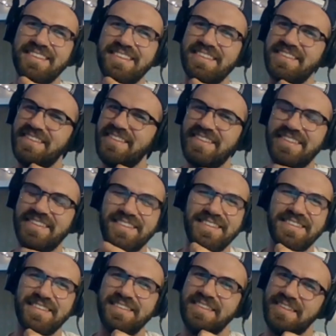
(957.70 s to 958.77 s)
if
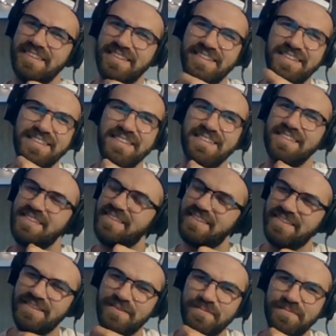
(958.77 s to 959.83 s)
it paid for
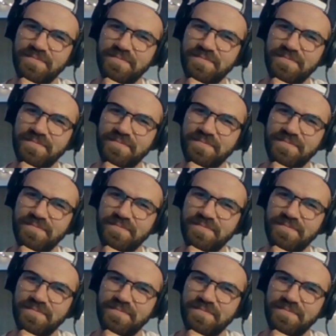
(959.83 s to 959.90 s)
me to